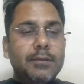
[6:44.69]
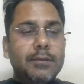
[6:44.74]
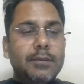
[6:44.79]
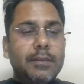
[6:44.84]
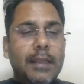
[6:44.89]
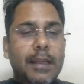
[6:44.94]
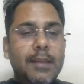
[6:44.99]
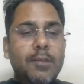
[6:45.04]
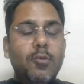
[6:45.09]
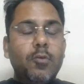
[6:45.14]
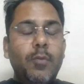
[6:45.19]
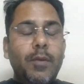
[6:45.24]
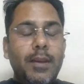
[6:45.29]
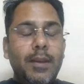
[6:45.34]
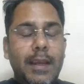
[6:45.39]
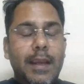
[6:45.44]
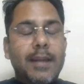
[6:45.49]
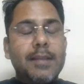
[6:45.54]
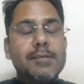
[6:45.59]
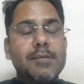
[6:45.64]
Then you will
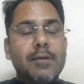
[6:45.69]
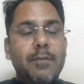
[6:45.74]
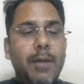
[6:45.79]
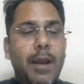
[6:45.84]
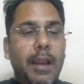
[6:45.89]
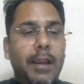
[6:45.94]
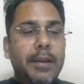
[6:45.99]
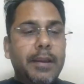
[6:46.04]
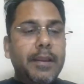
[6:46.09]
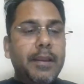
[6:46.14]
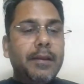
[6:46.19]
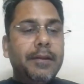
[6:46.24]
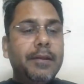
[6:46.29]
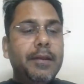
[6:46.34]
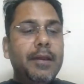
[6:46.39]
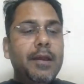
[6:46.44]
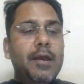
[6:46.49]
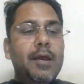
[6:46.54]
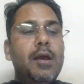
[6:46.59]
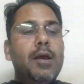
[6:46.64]
get some idea.
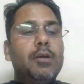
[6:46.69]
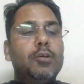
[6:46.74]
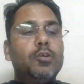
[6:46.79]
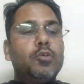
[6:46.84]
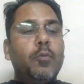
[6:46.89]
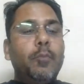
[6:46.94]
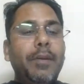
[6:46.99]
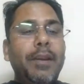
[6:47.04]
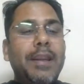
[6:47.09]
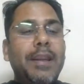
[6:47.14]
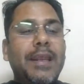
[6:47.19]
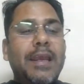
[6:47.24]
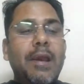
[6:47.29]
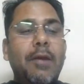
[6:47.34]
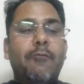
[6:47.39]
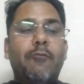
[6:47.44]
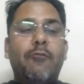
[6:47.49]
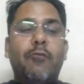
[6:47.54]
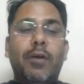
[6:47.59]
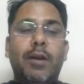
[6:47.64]
So mid
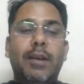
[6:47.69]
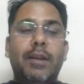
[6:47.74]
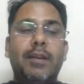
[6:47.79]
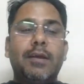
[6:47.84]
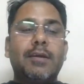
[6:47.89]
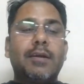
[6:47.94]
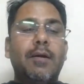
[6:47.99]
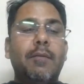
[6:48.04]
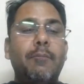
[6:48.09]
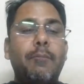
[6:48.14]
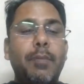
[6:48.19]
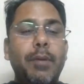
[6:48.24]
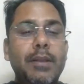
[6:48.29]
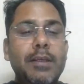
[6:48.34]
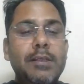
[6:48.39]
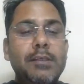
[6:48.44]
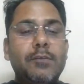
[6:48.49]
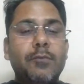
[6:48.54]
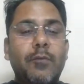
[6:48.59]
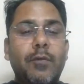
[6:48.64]
cap fund
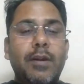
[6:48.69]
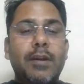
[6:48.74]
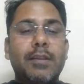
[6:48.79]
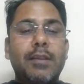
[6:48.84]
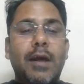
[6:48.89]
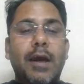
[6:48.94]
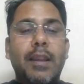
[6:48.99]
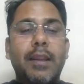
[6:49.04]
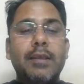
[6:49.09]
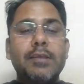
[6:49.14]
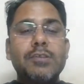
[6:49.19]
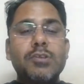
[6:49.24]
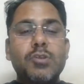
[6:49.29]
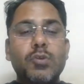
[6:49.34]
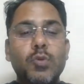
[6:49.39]
companies worth are as